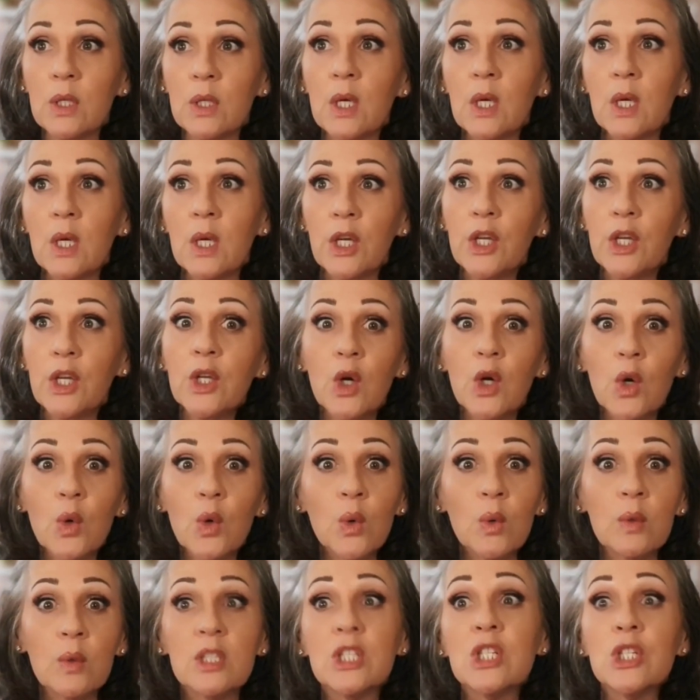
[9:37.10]
you
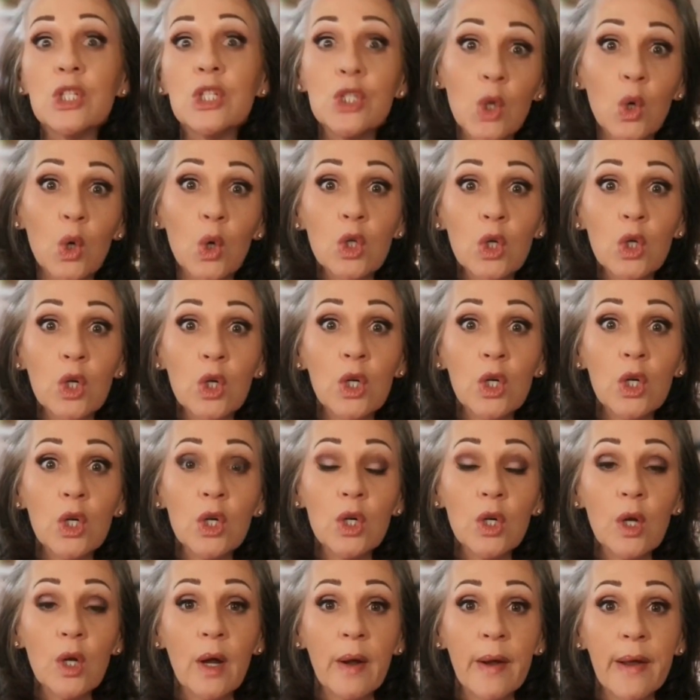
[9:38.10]
know,
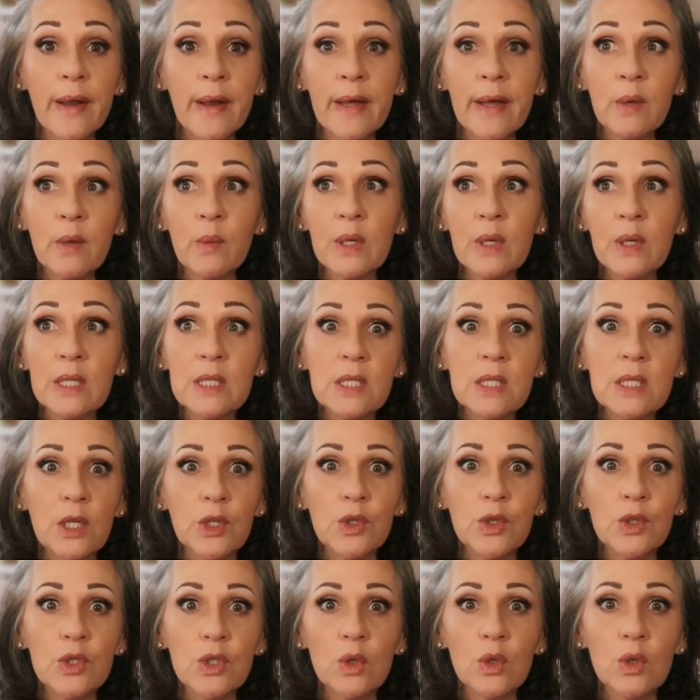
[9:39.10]
solar, and I want to sell you
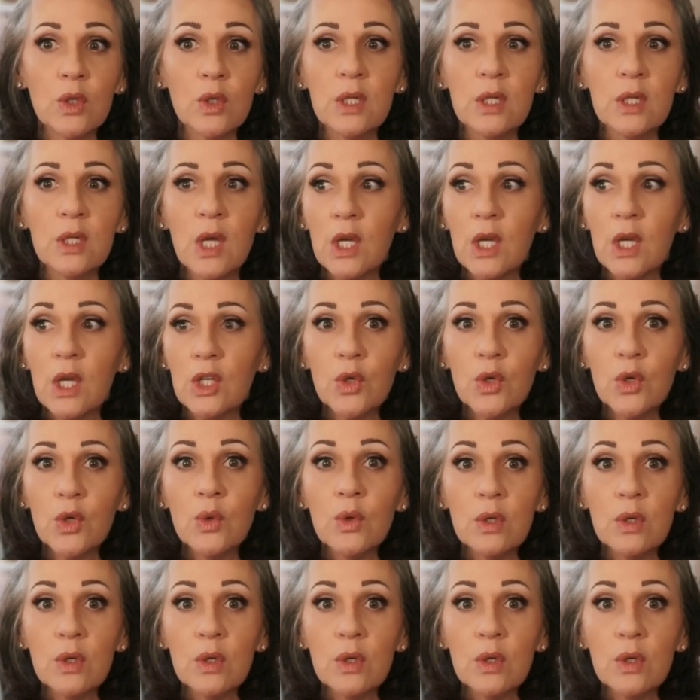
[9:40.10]
solar. You